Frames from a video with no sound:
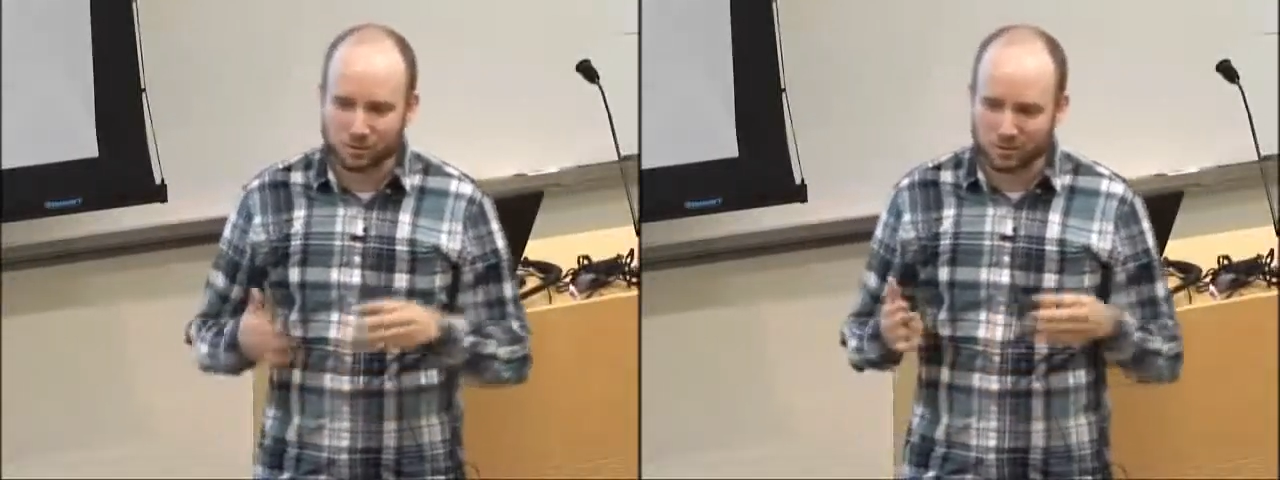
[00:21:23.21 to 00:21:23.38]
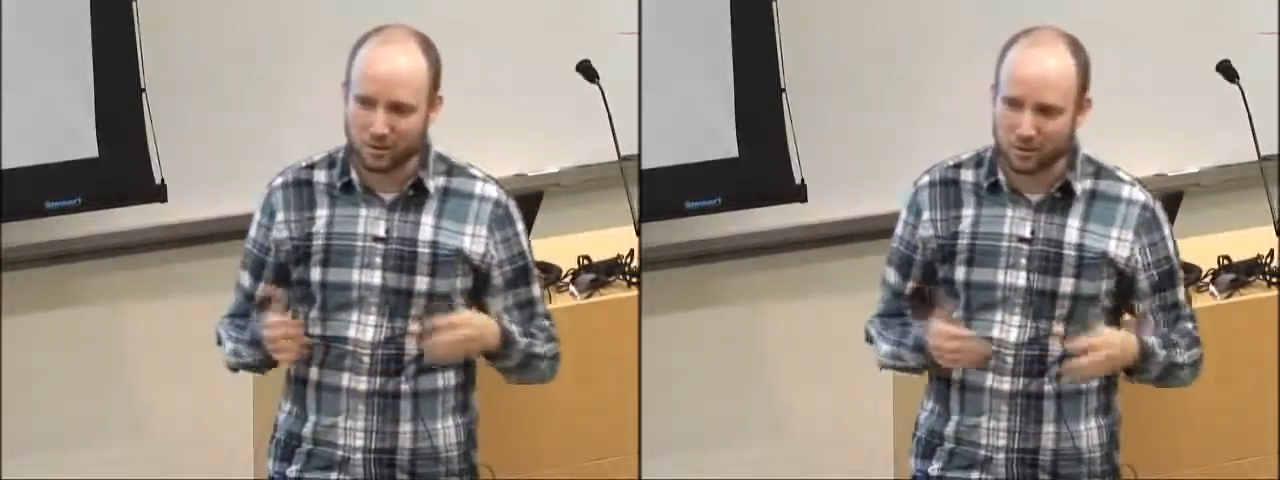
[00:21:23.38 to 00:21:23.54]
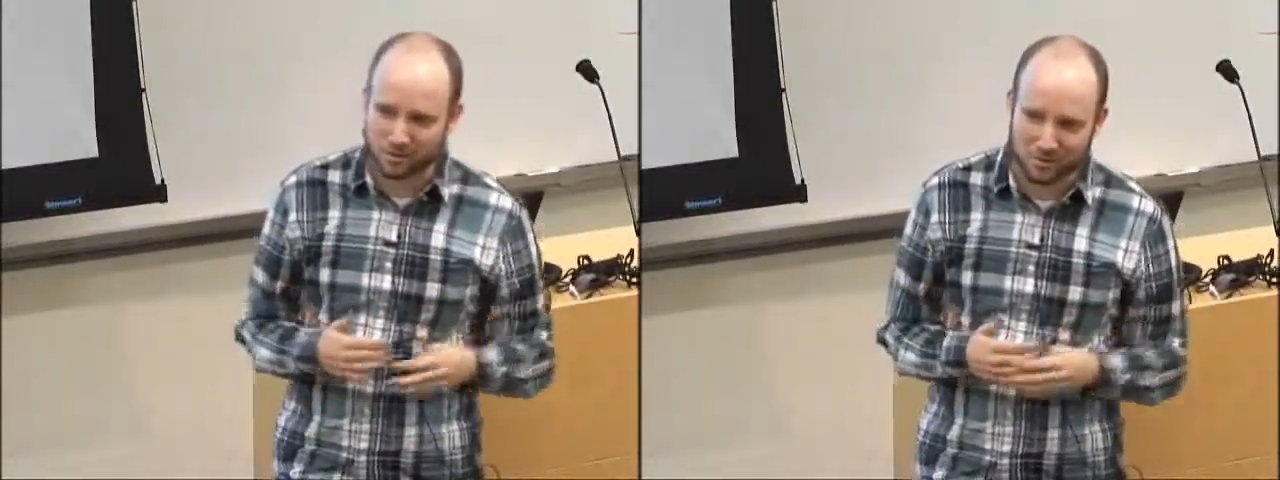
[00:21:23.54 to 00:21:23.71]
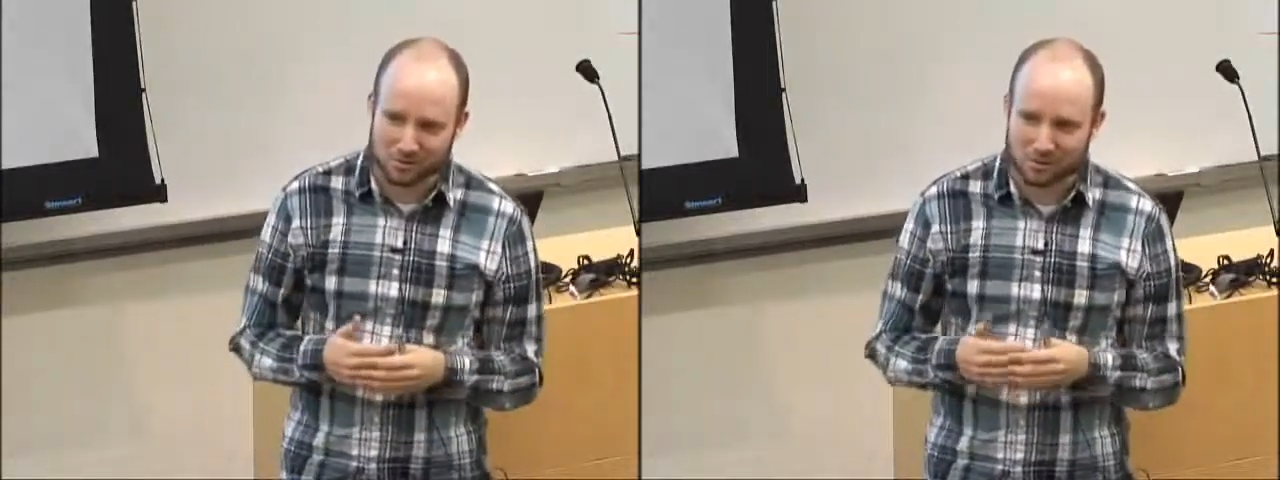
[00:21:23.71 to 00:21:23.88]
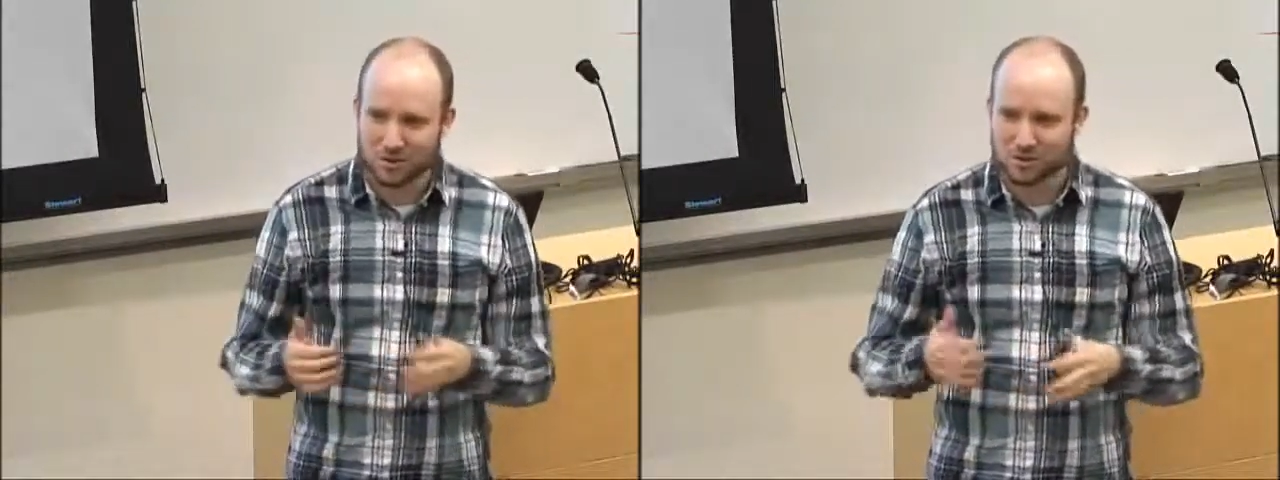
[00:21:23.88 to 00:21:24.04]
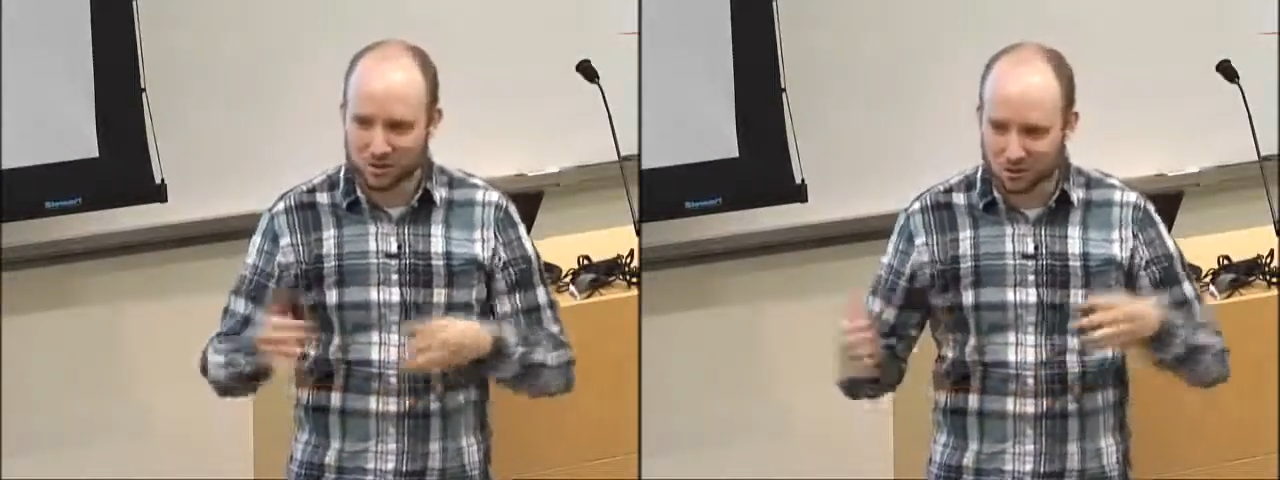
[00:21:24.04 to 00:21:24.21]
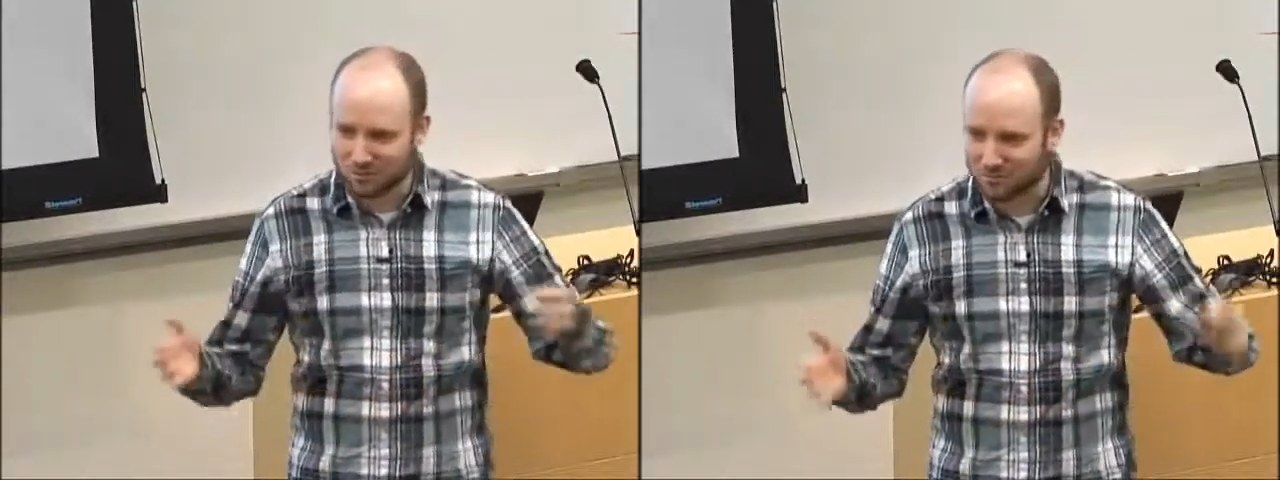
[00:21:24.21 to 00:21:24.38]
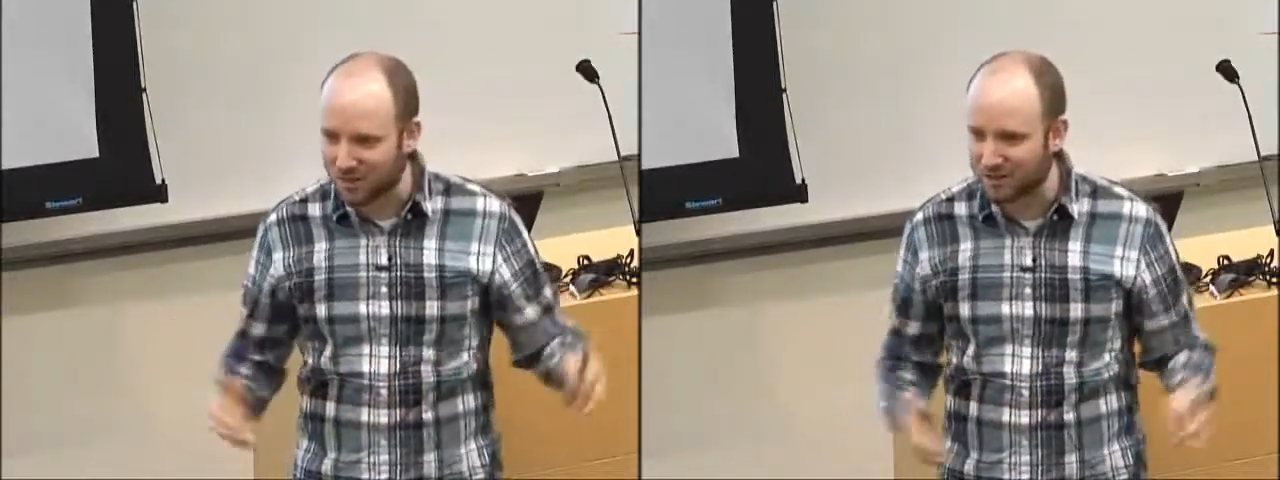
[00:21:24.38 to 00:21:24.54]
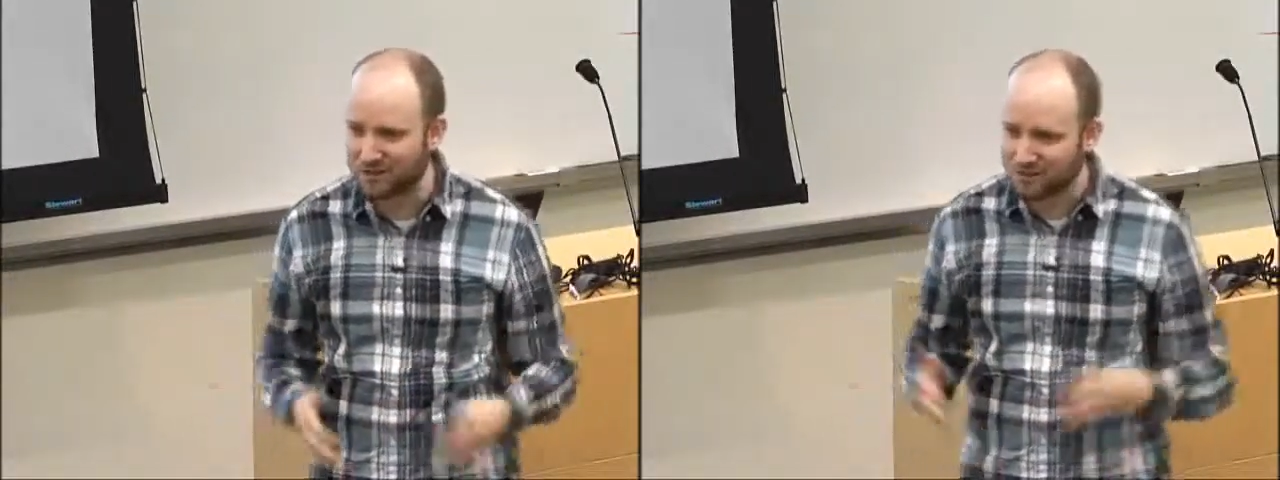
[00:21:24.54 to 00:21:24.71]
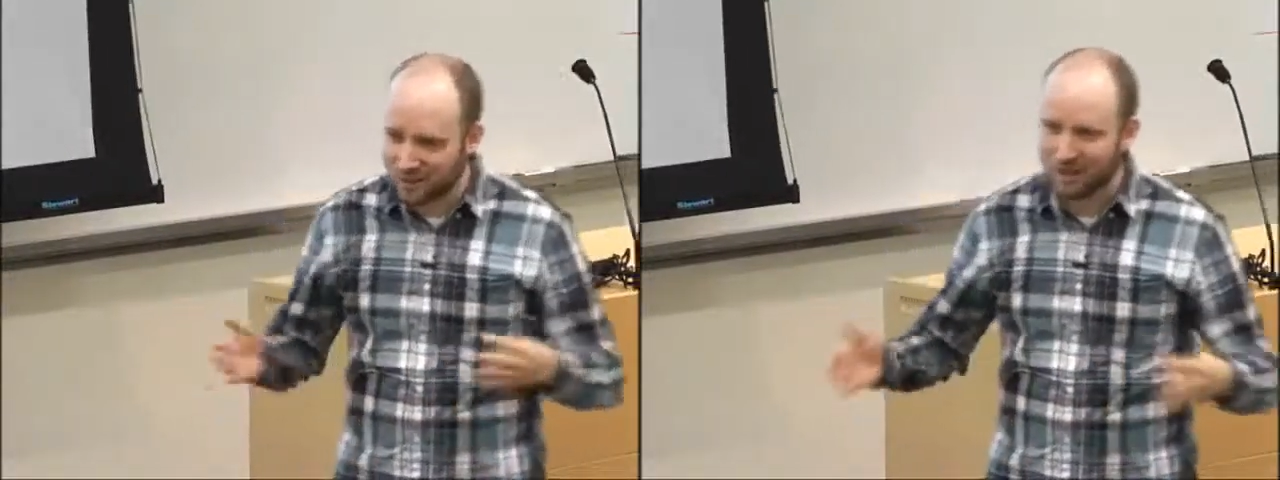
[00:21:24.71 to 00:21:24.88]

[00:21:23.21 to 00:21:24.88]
renormalization group methods,